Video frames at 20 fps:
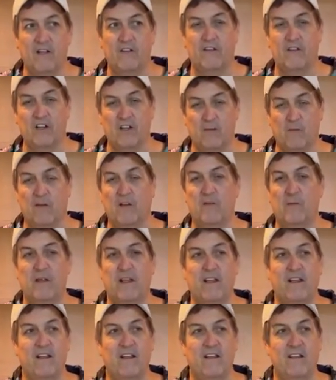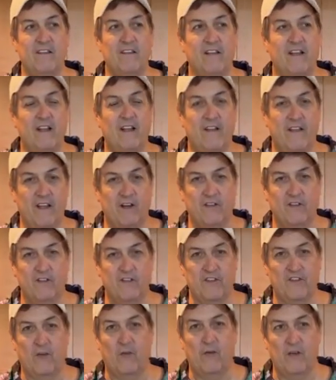terminal because they are
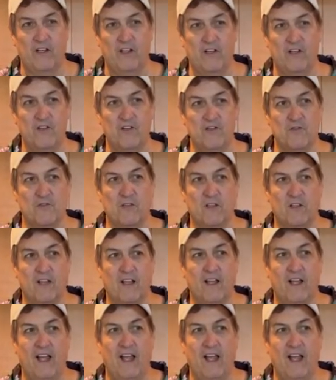so unusual